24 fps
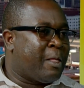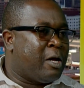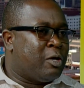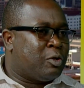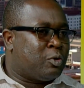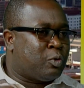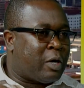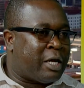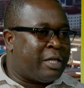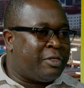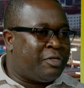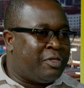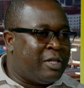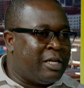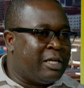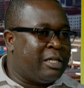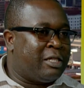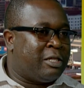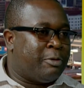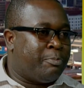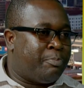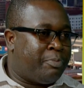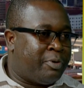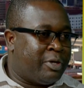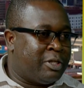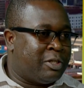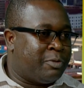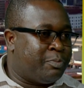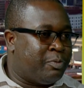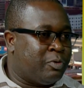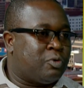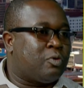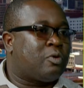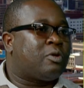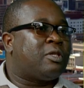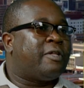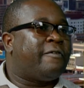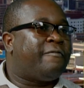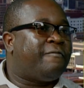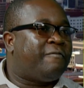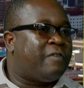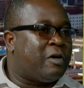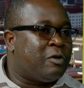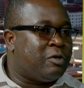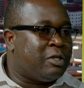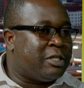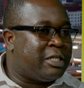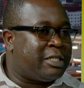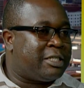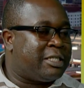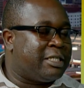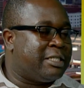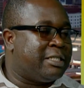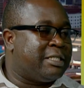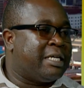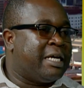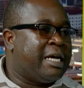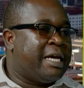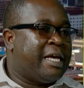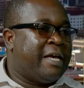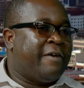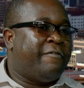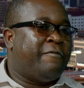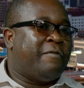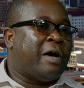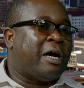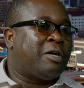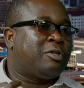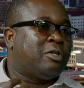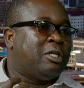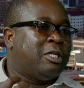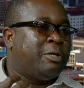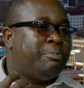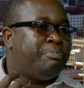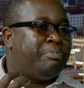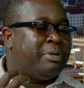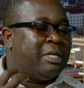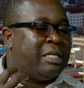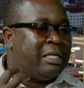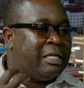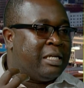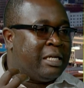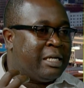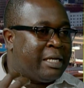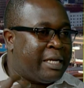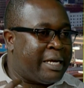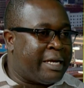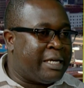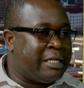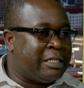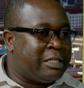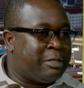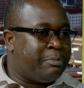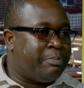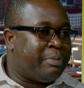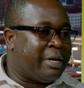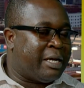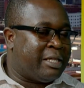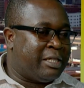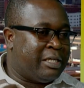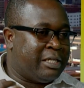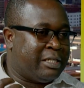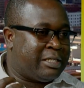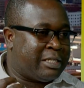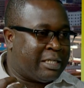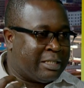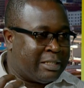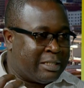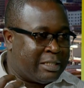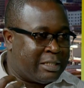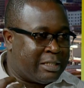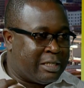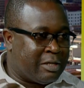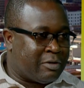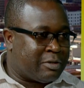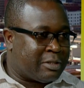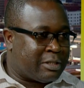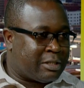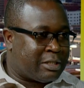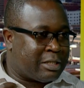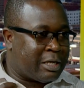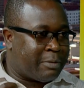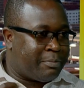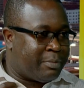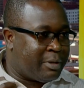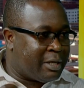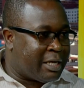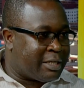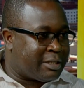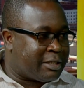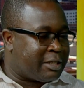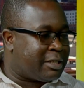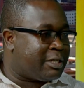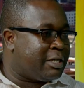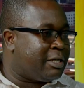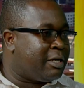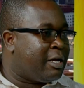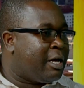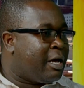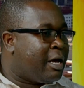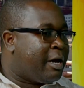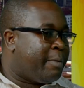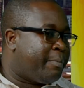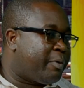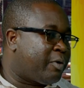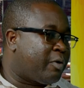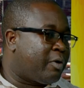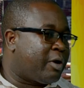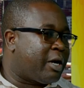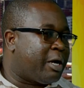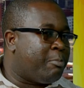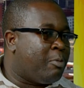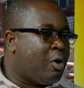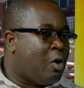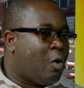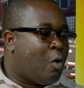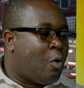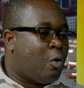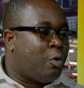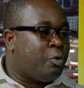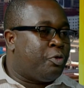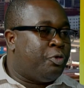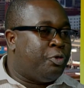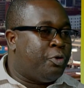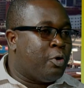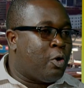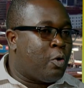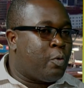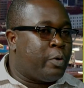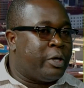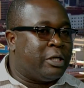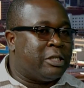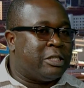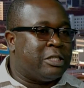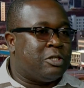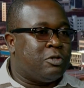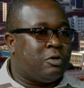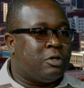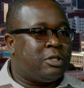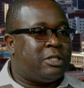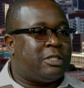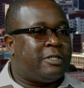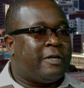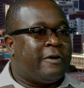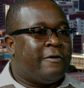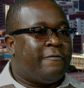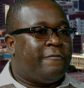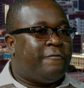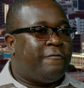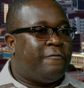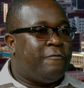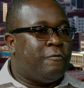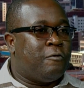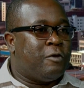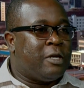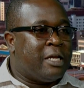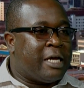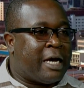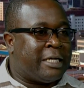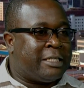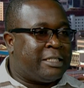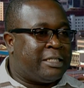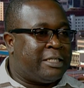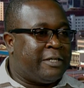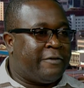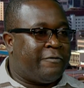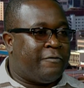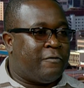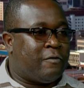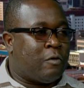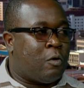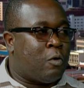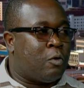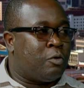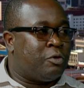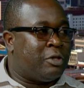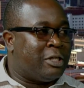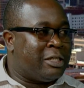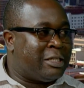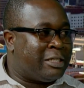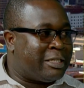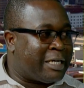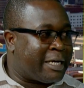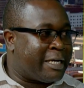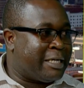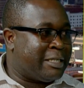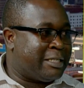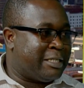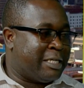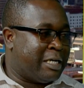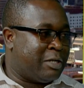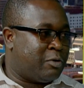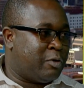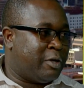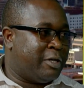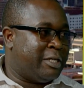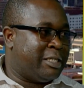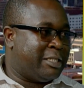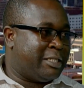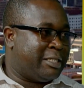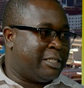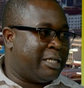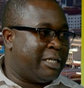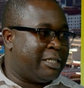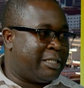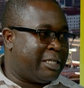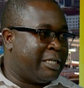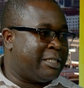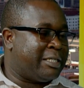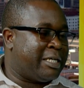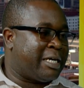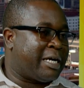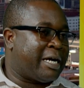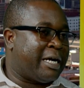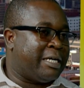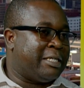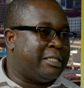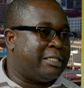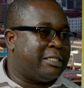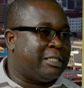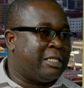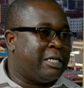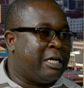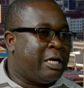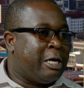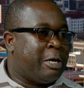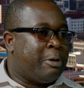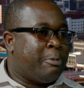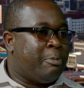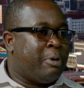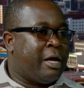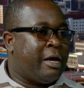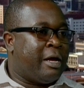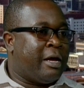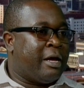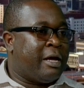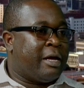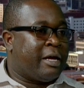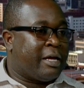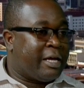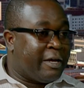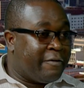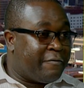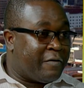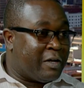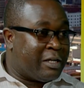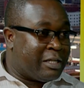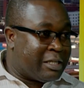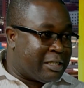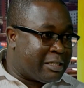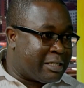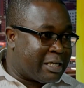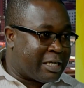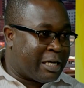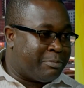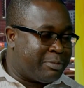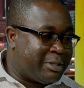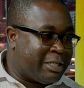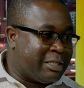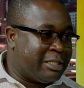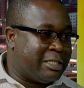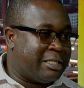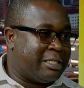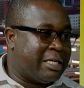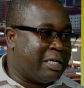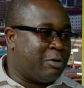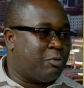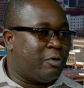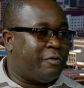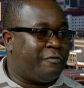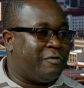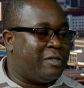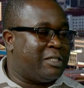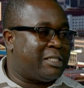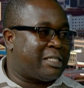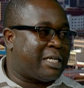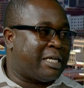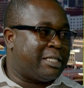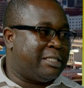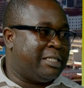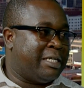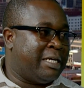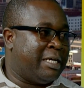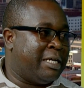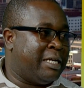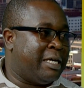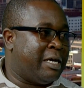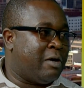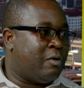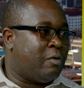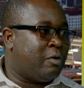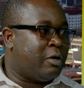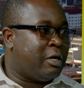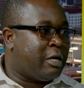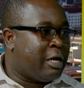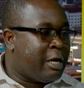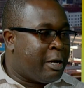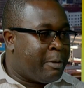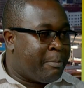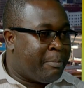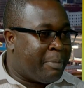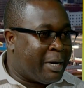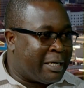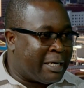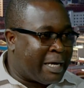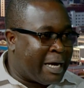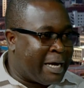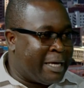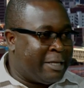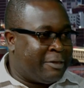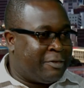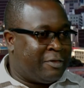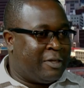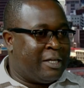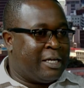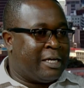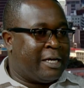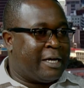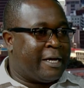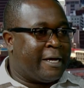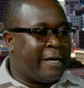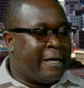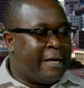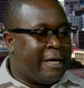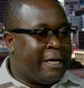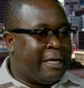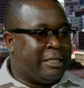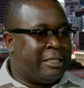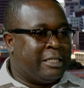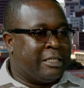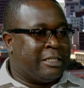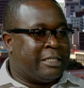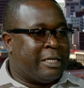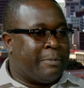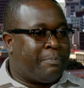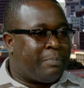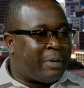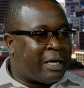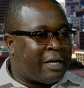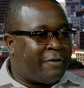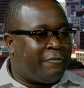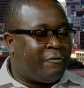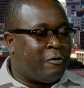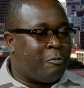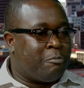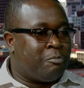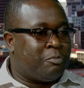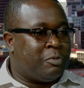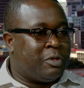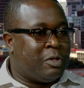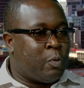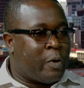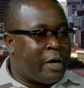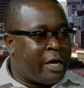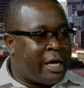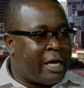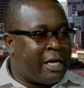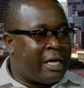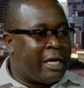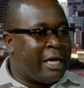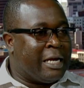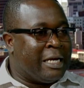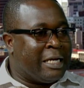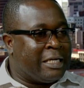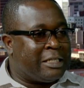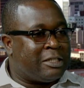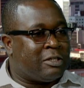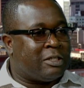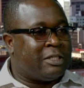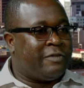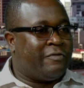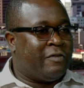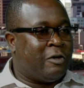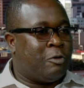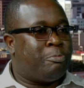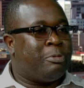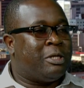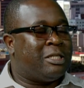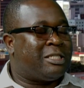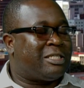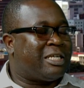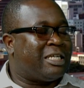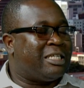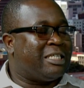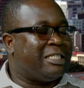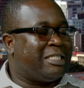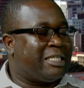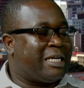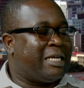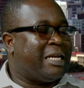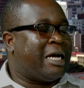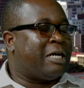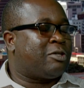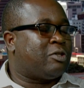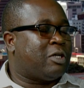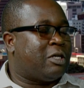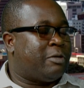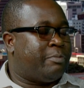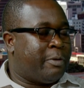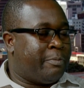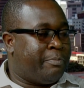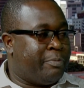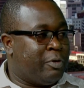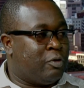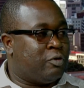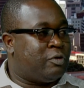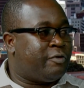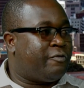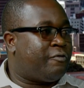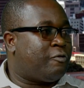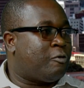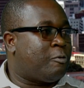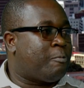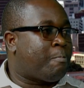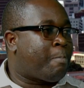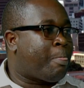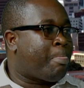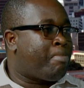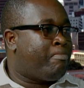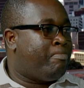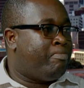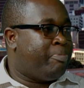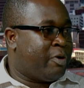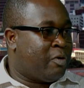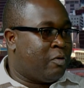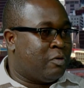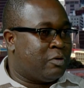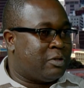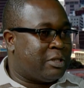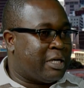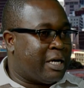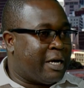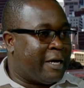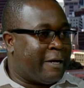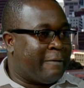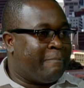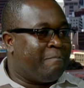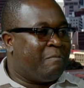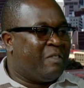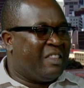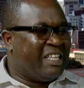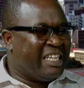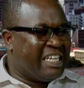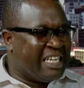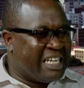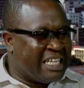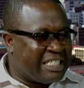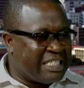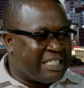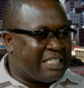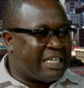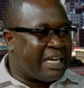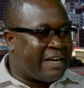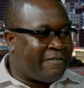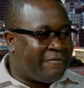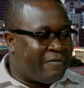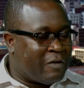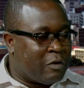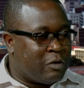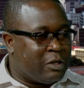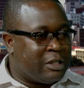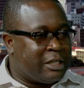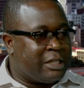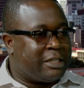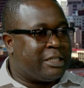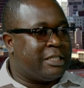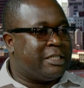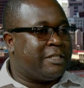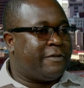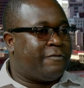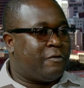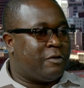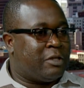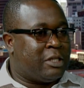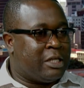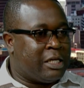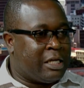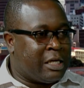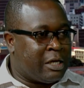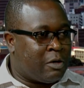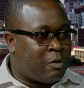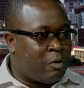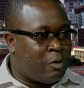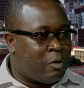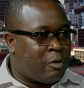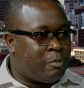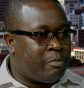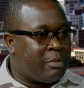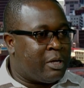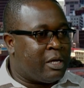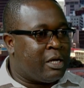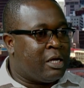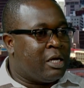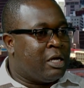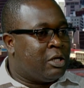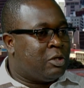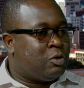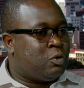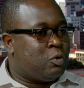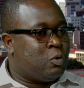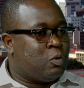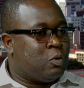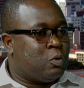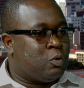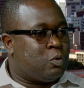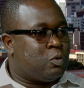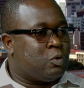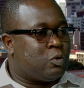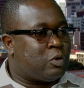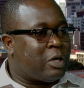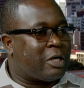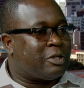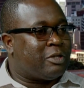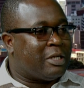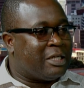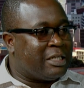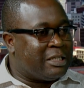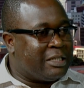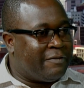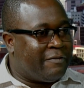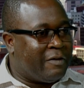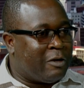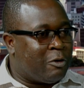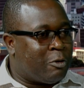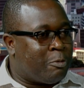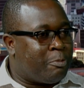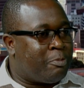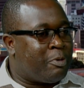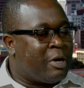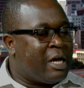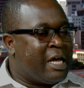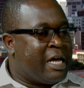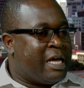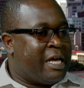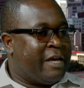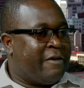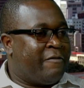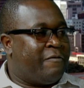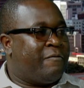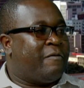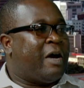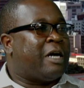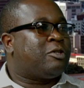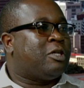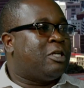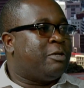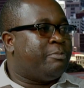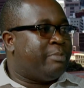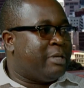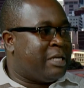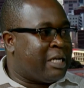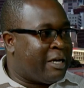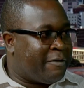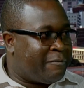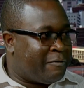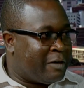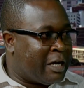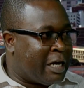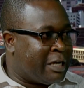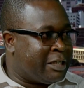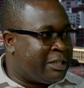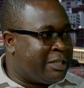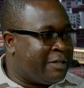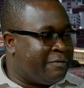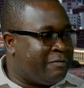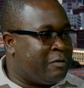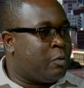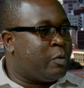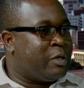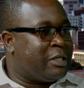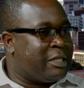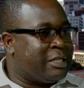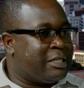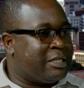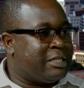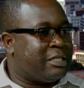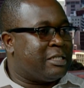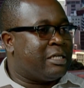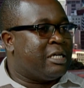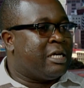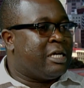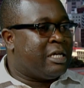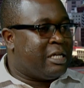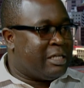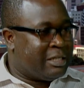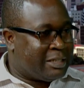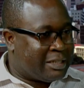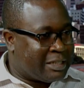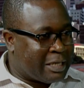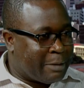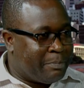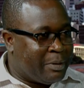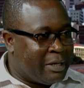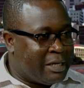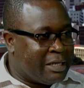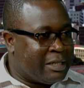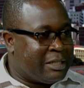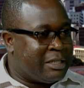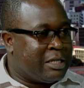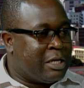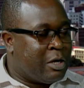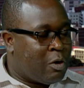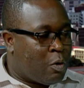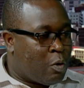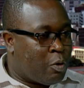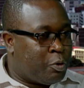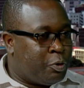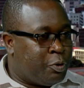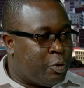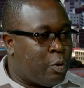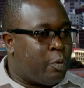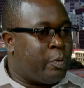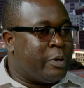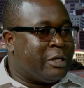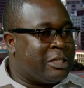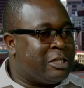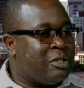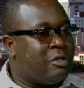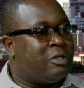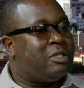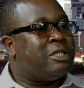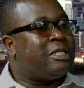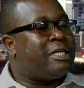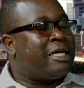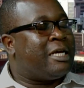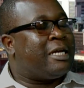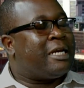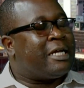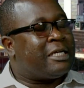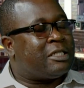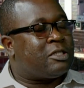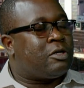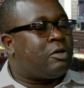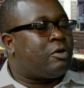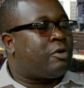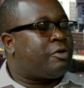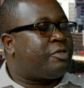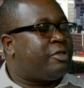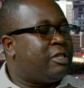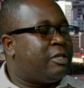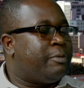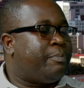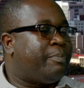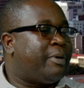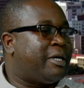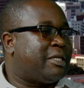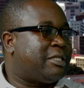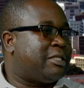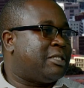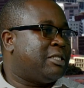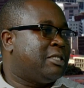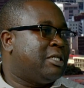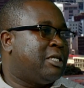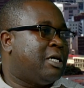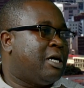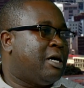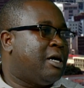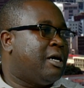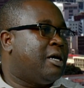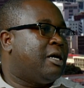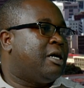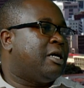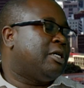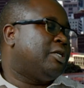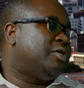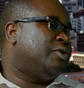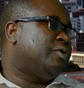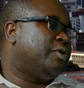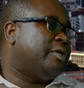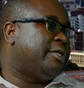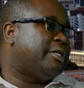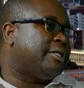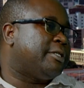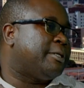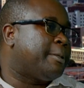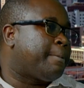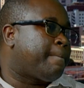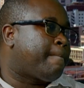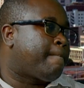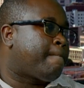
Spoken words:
So I think the principles or the foundations have actually been laid by the Transitional Stabilization Program. Although we did not fully achieve all the targets that we had set as a country, given the circumstances that we have discussed earlier on, but I think it is a platform where a national development strategy can actually be built from, because the necessary foundations for the economy to actually develop have actually been achieved, which is stability, although we did not realize growth in the past 2 years.